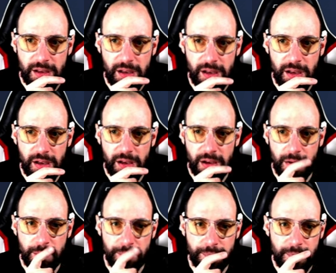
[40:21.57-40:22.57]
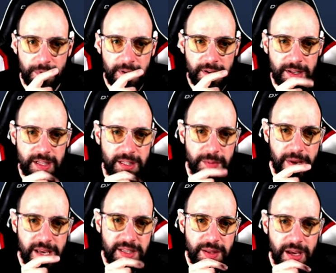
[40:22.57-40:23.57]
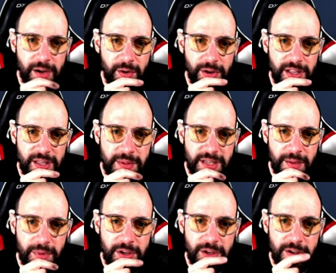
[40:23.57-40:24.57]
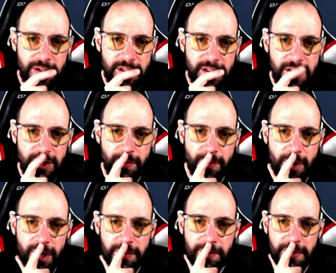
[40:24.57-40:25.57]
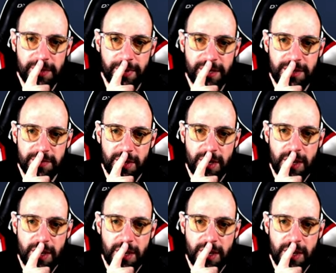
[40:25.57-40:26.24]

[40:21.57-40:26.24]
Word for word: Uh, space and necro items can be used in your pocket metaverse